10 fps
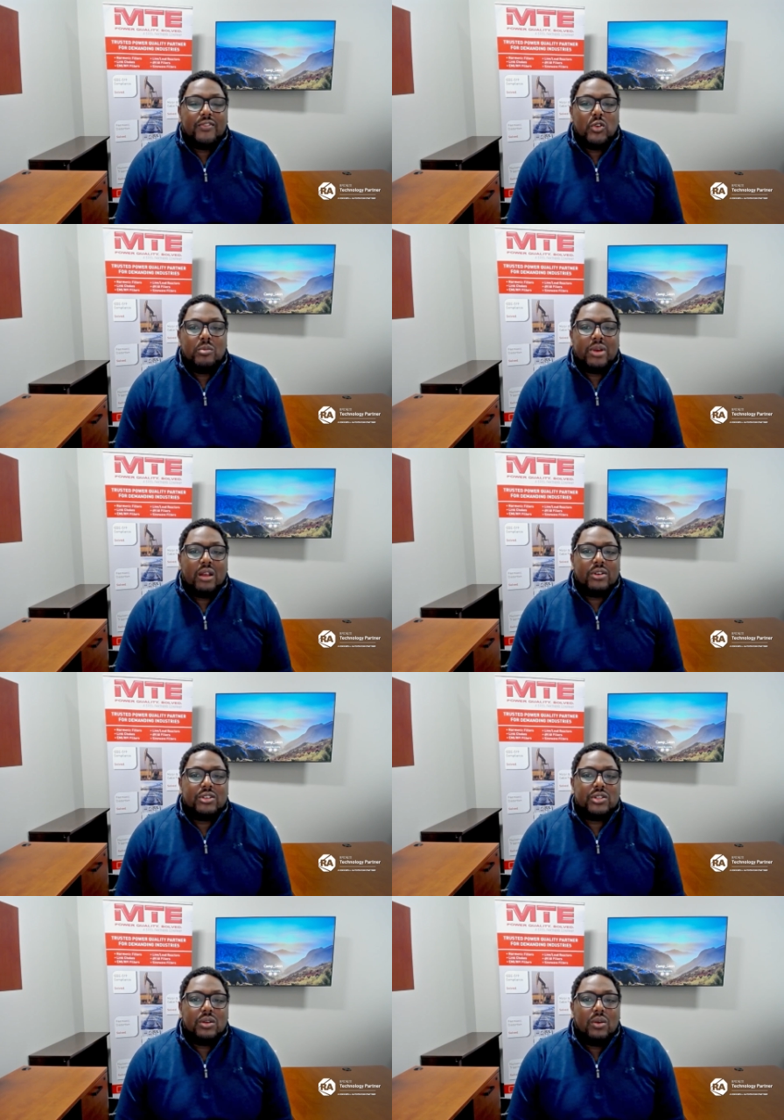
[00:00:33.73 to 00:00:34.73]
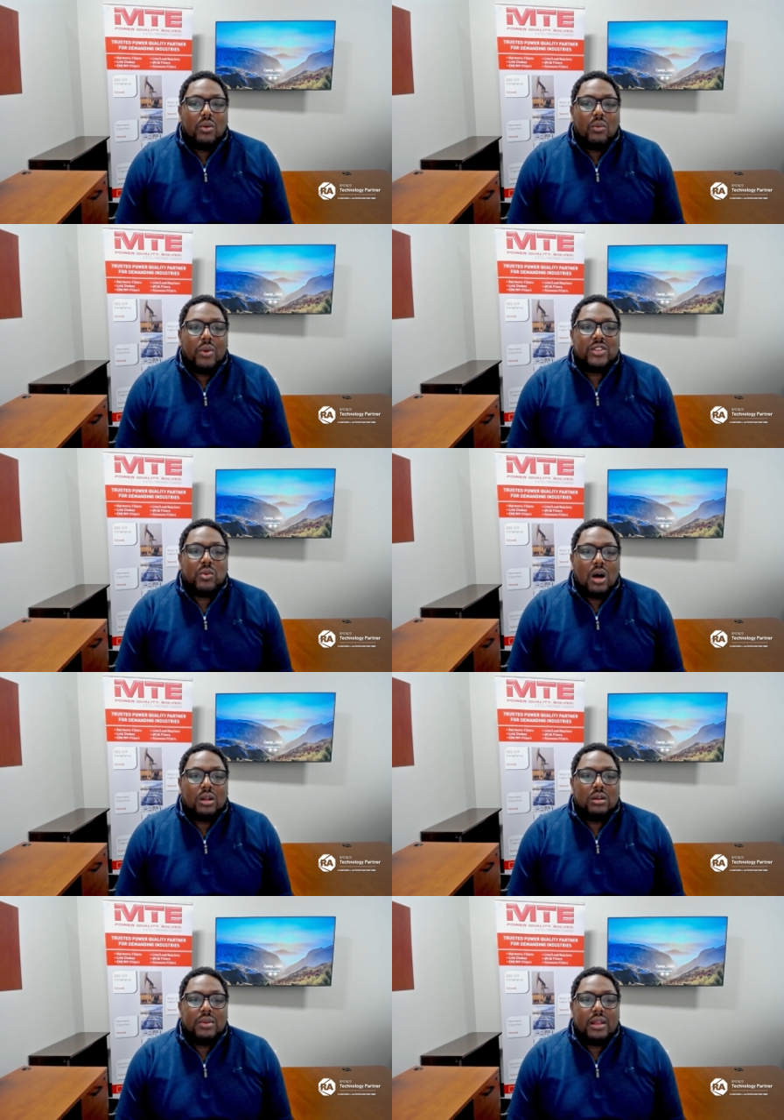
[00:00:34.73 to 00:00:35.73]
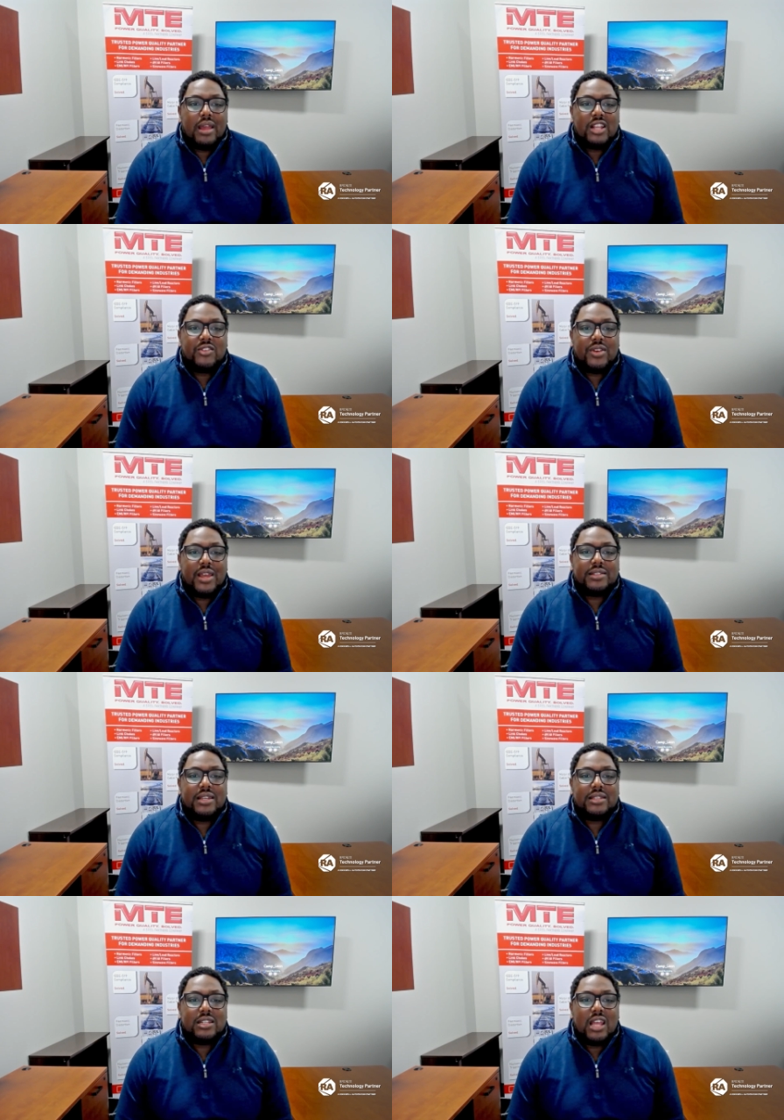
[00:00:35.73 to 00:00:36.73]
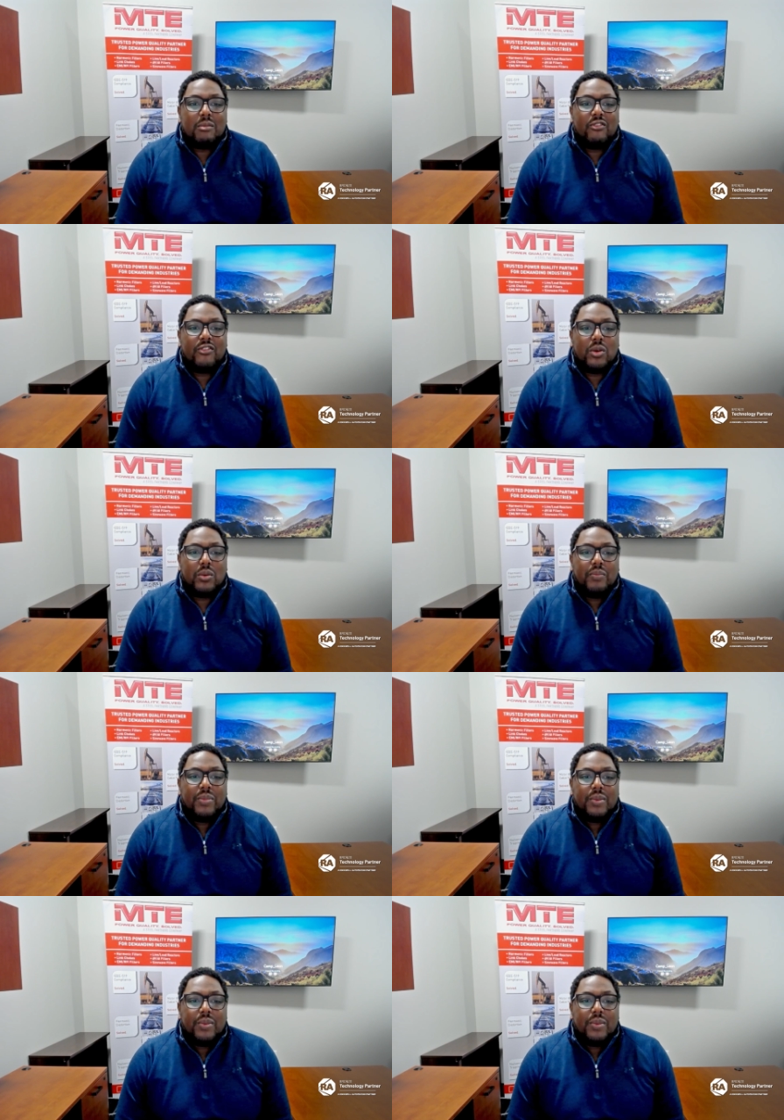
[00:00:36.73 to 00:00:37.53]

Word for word: food and beverage, wastewater, and HVAC to name a few.